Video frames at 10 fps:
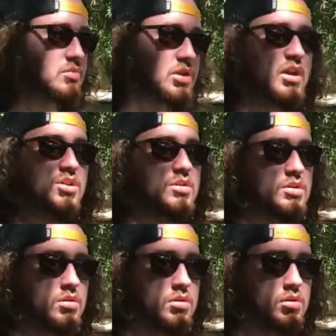
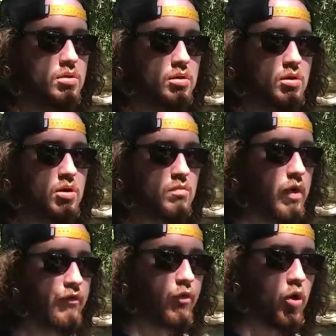limitations
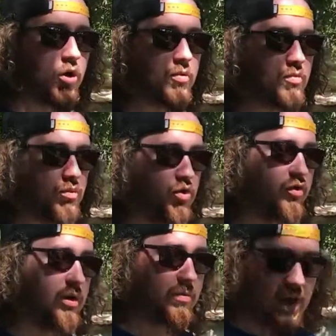before moving